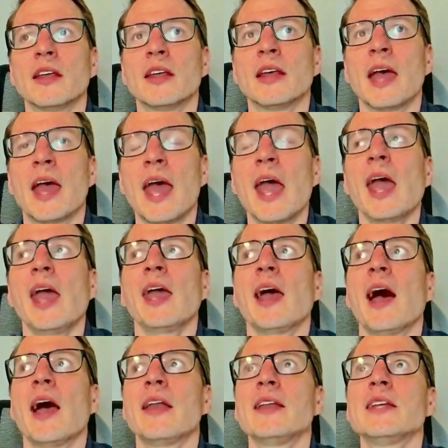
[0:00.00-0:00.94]
hey,
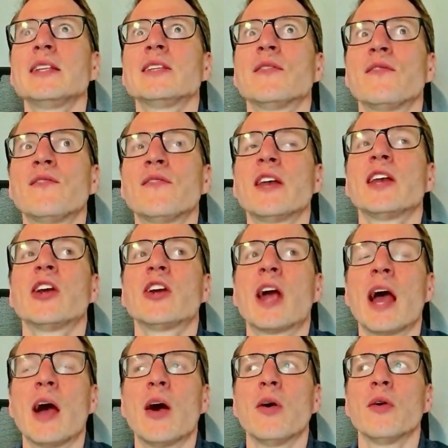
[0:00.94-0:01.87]
I need to figure
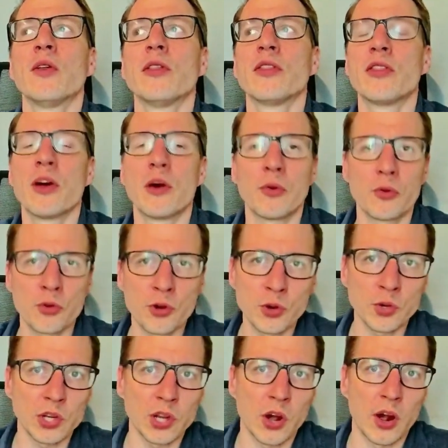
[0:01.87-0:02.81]
out the
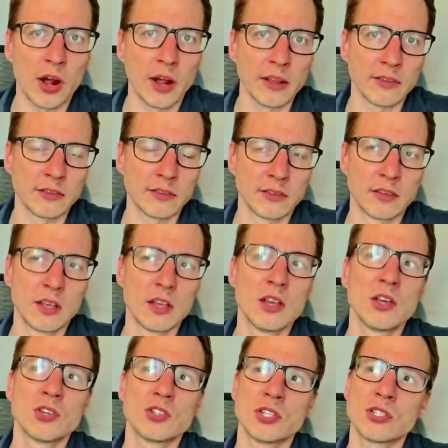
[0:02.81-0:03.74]
root cause.
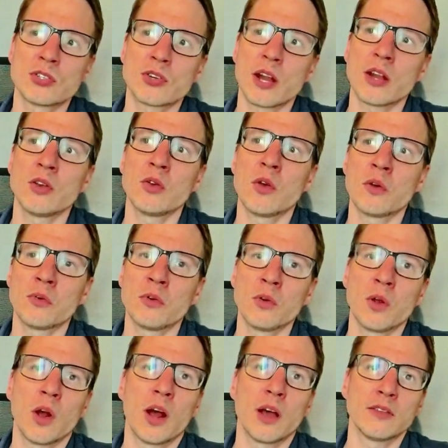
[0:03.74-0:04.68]
She's trying to do a root
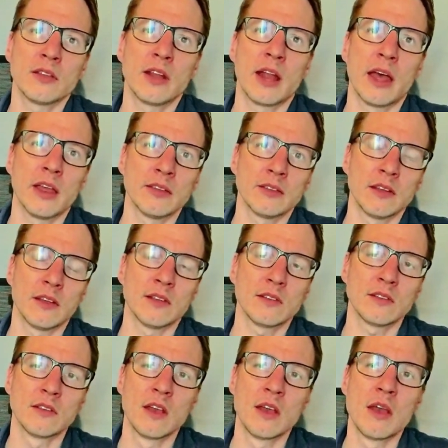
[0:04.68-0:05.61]
cause
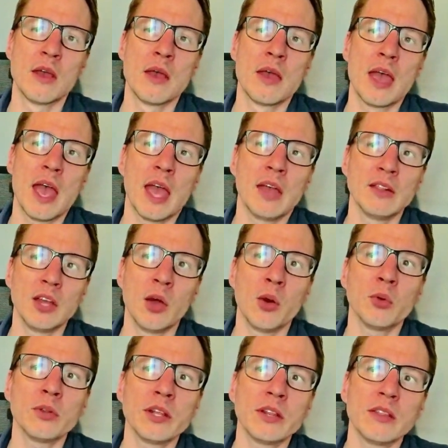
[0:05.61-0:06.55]
analysis, and the
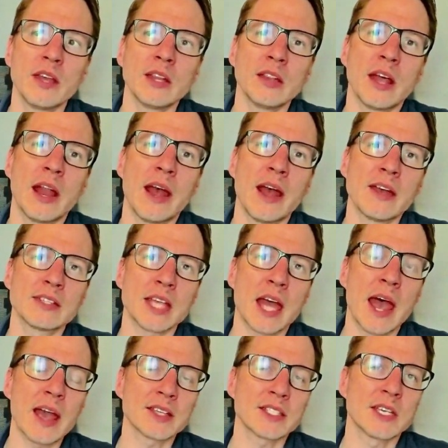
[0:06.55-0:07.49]
only thing that has
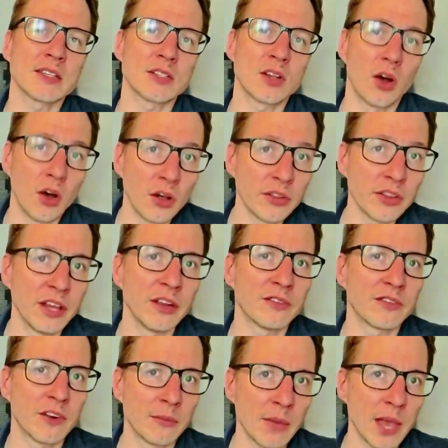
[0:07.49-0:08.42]
access to all the
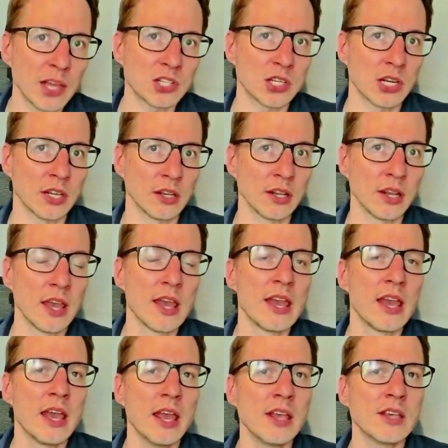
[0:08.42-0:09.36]
information
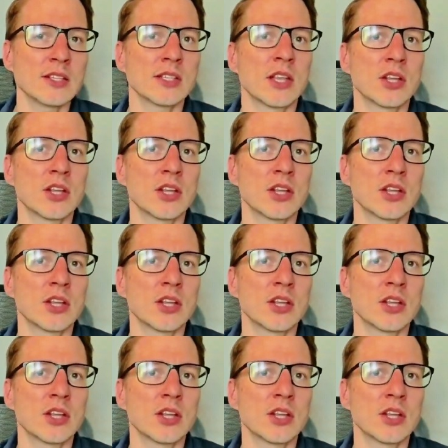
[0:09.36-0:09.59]
is the